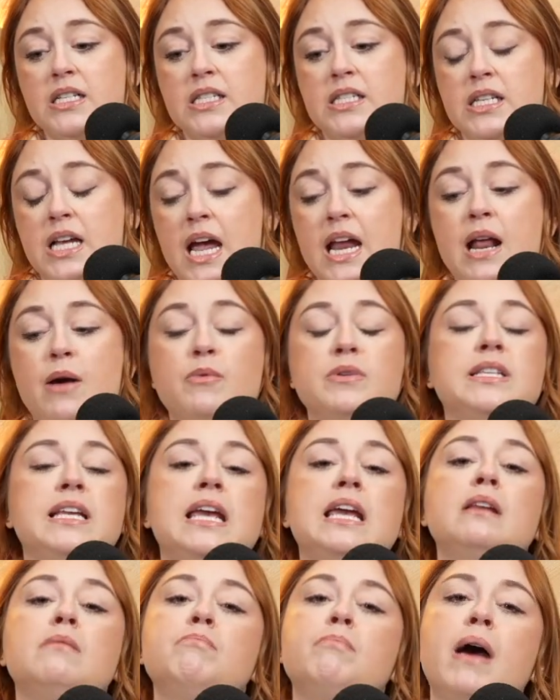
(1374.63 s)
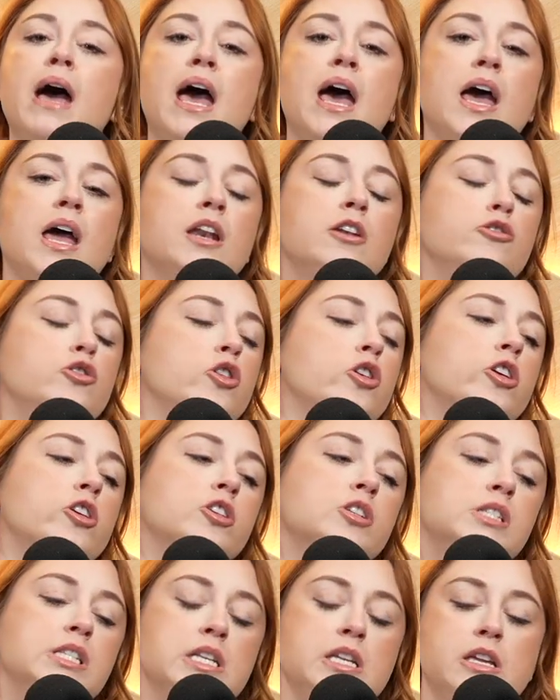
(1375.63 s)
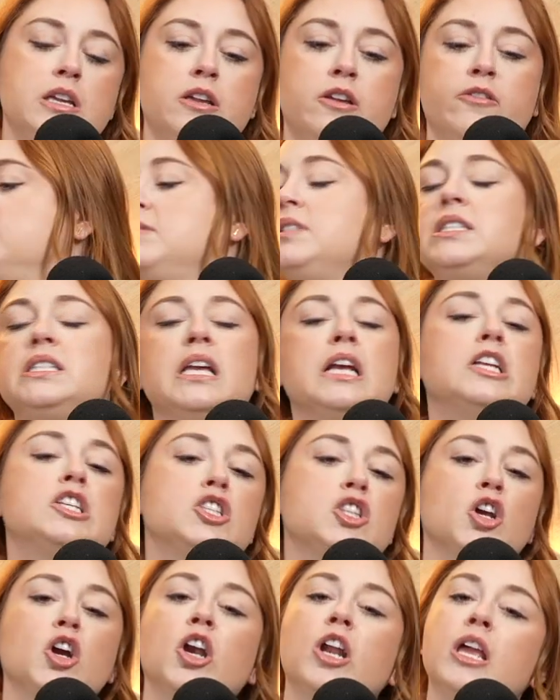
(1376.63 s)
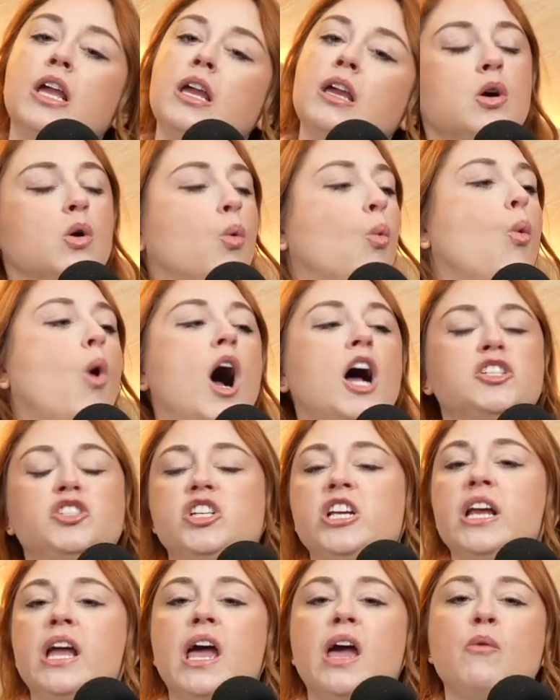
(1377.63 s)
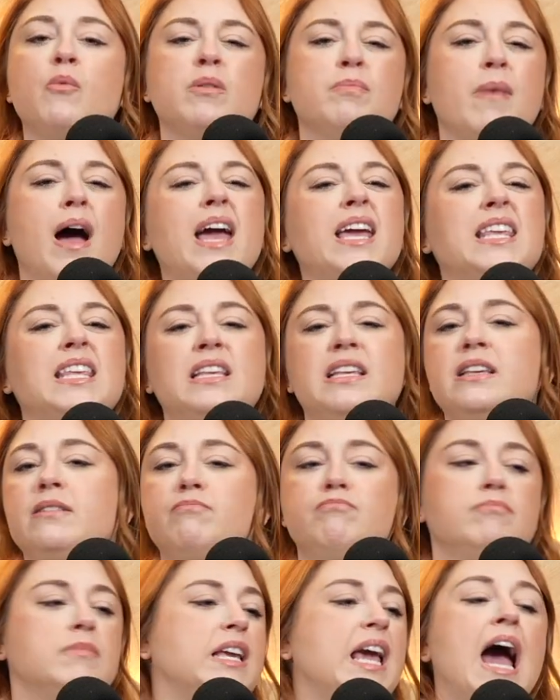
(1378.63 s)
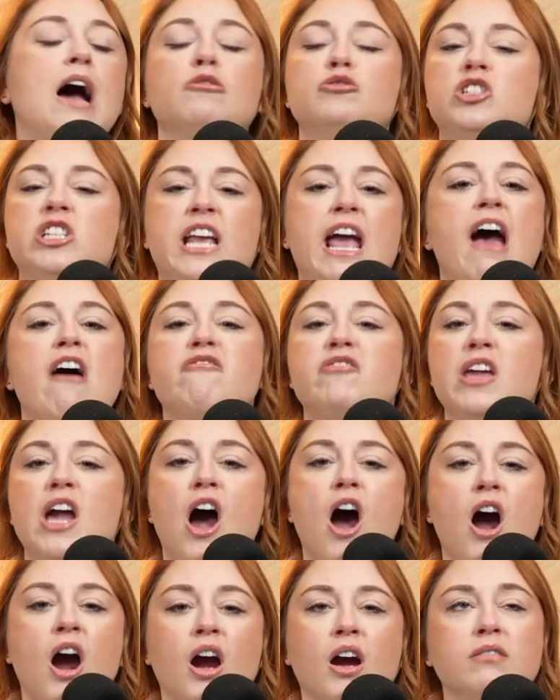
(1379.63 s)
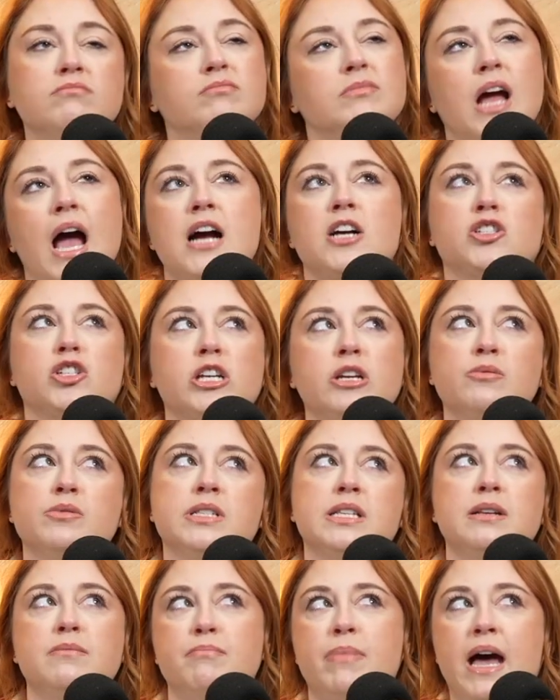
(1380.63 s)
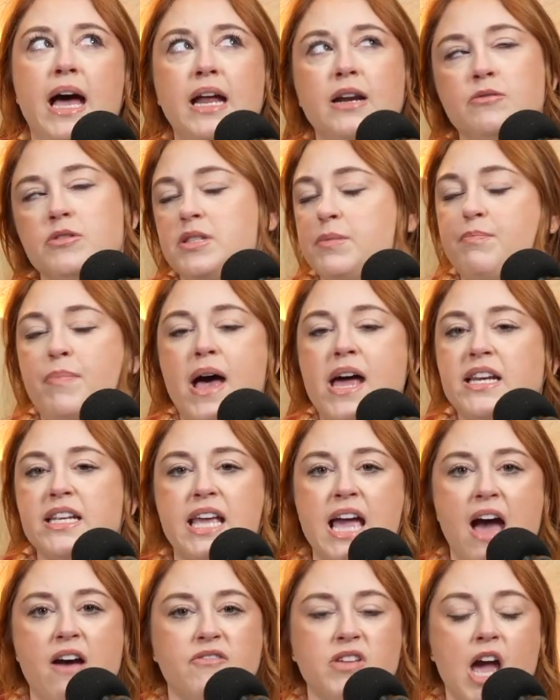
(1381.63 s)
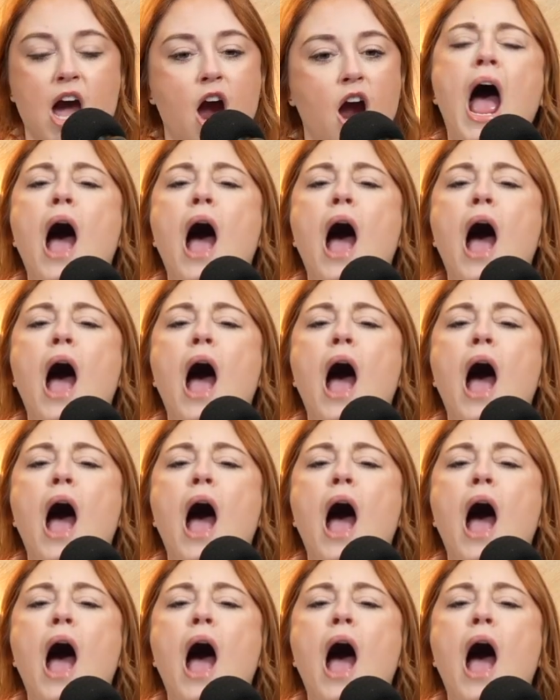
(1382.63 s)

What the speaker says: and I was in bed New Year's Eve, 6:30, watching it with my couch caviar. Actually, it was in bed. It was bed caviar.